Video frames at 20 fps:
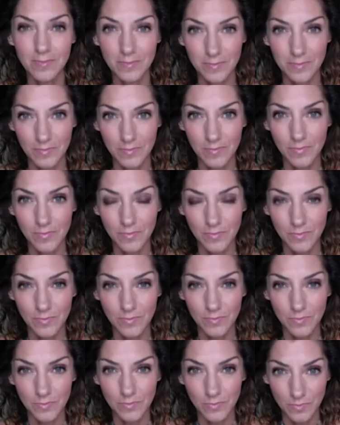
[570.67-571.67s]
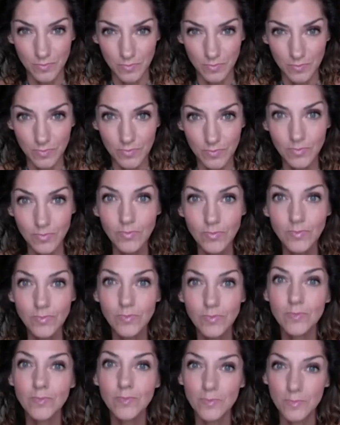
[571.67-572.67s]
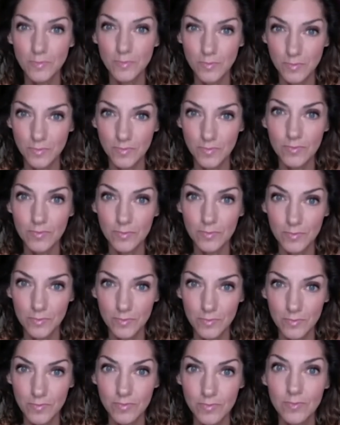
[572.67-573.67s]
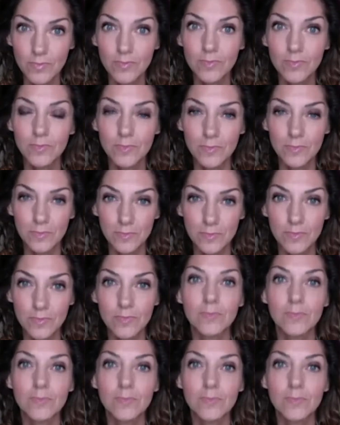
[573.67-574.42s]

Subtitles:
(not speaking)